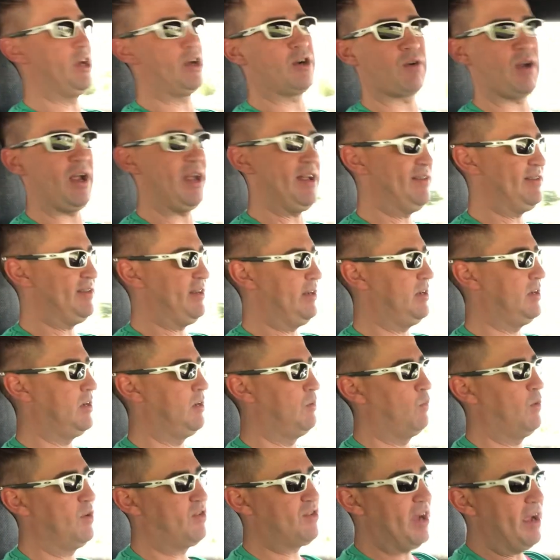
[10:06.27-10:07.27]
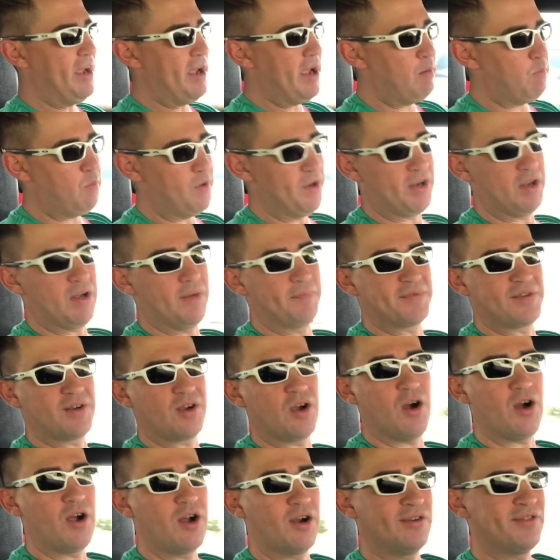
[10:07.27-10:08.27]
really crazy, which I am when it comes
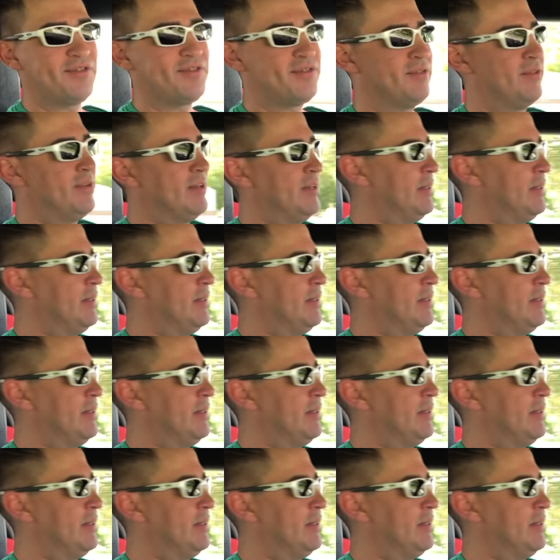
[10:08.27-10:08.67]
to cars.